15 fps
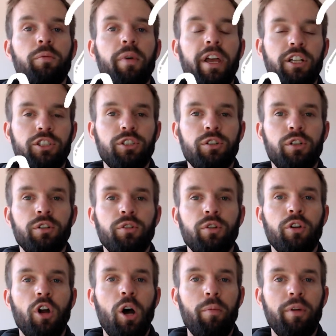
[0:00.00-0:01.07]
make sure to
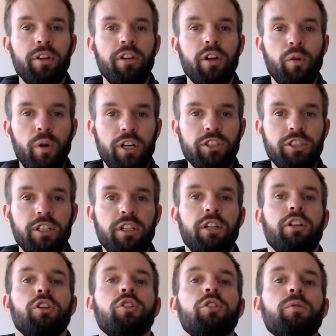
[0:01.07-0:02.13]
comment the question in
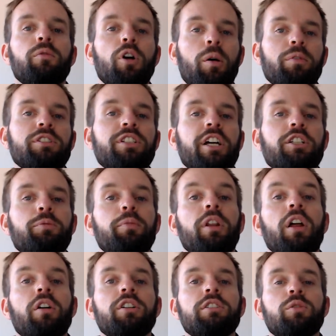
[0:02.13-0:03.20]
the YouTube comment section
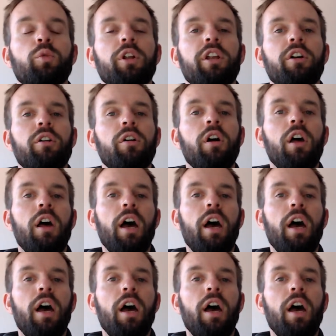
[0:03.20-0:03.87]
below this video,